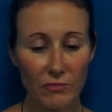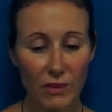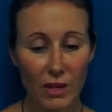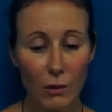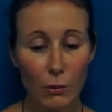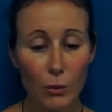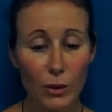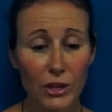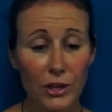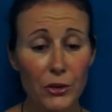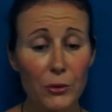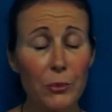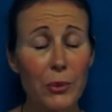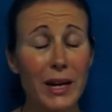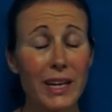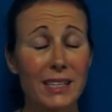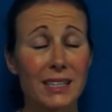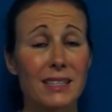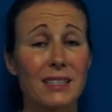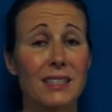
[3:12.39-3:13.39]
When you
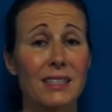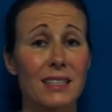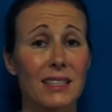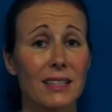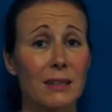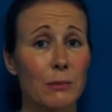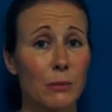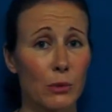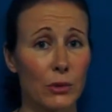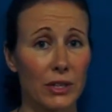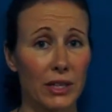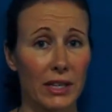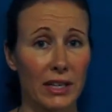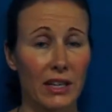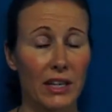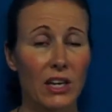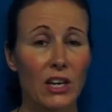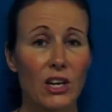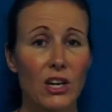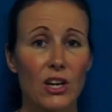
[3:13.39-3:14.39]
practice it in the morning,
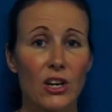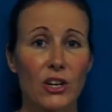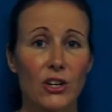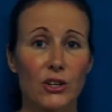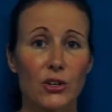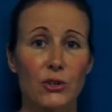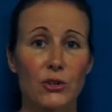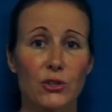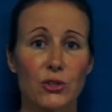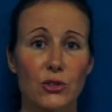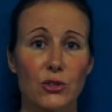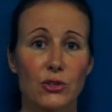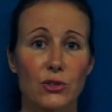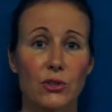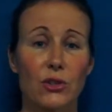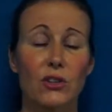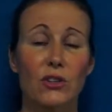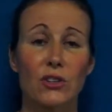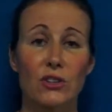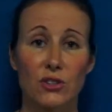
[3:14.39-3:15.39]
you do
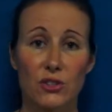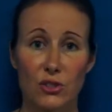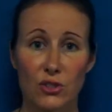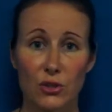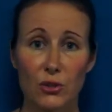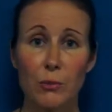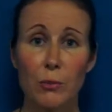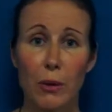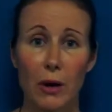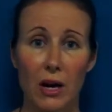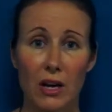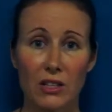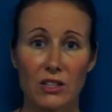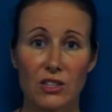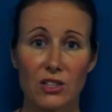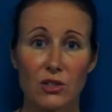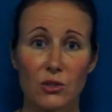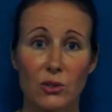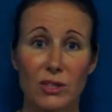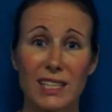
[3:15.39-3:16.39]
the 2
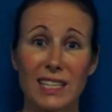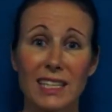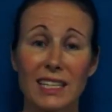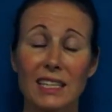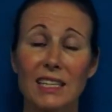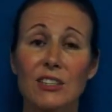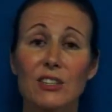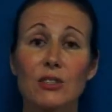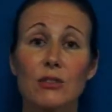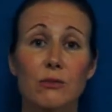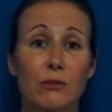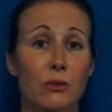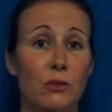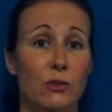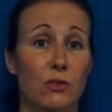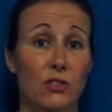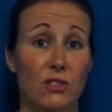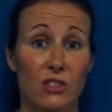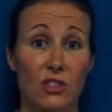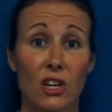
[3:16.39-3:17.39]
parts to it each, for
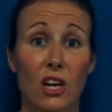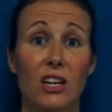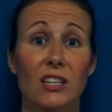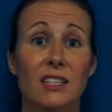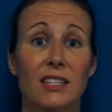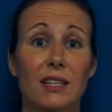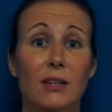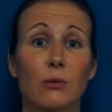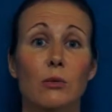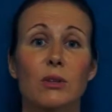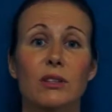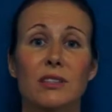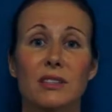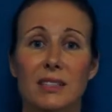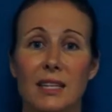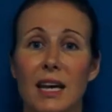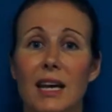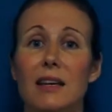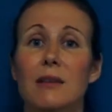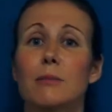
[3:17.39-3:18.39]
starting with
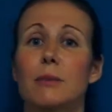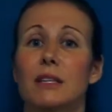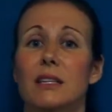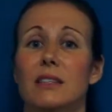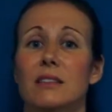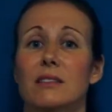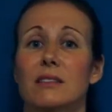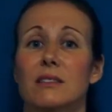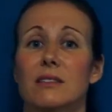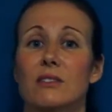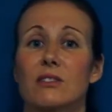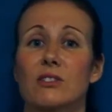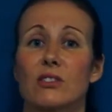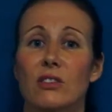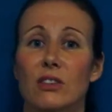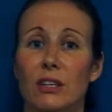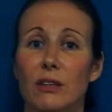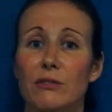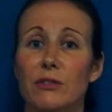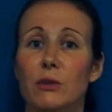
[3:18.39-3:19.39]
10 minutes. So
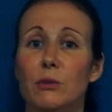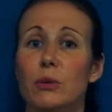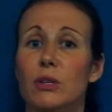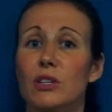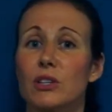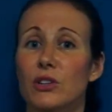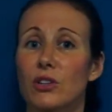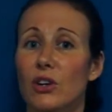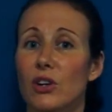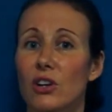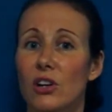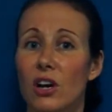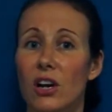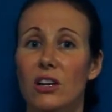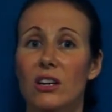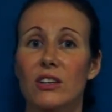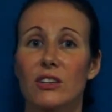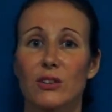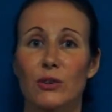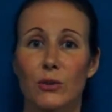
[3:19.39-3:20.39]
if you want to go
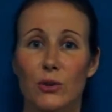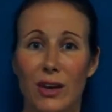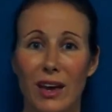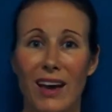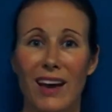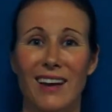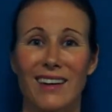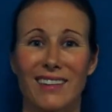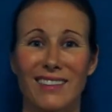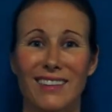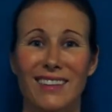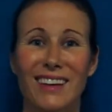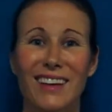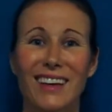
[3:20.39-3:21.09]
longer, you can.